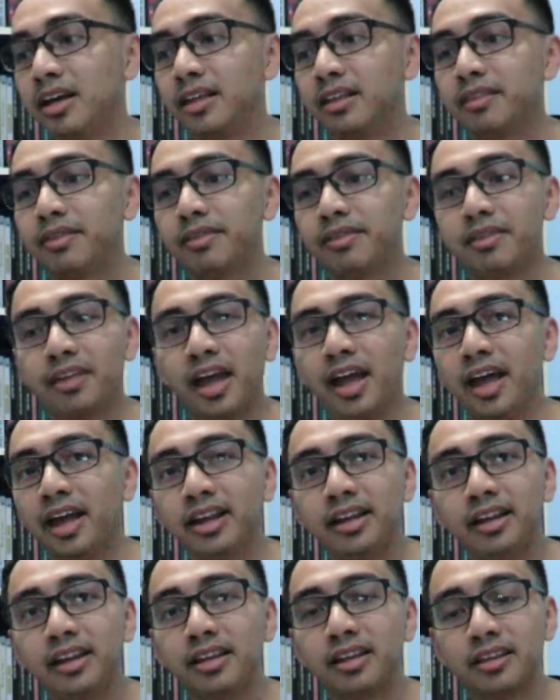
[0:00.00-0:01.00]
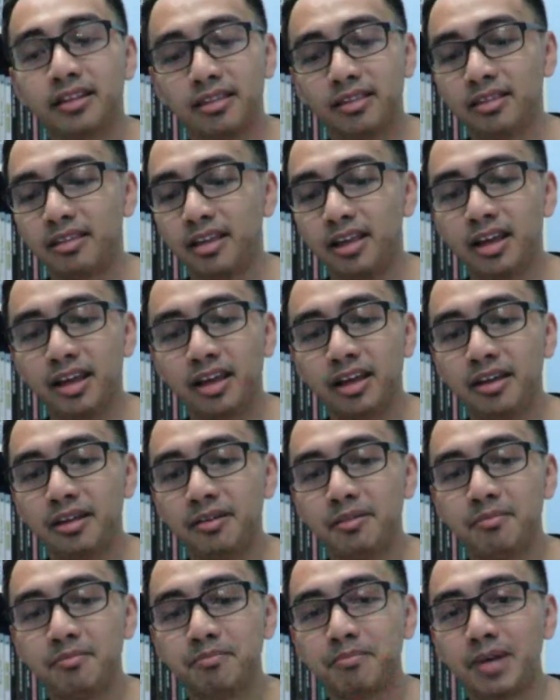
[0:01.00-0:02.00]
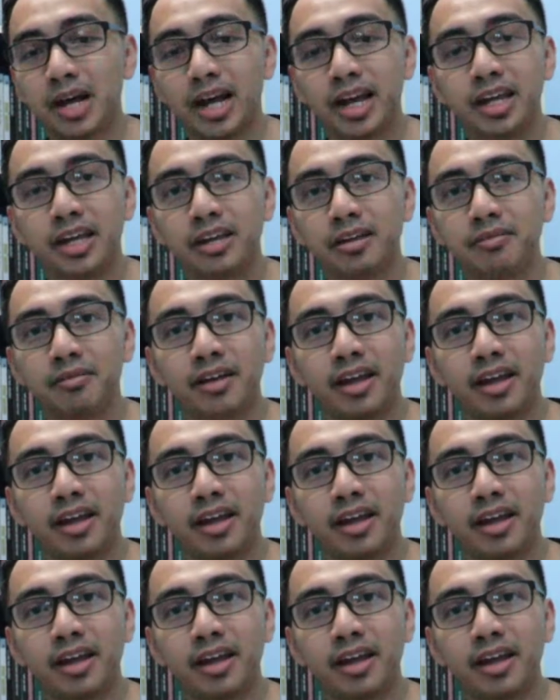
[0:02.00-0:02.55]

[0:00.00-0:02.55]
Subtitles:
then they might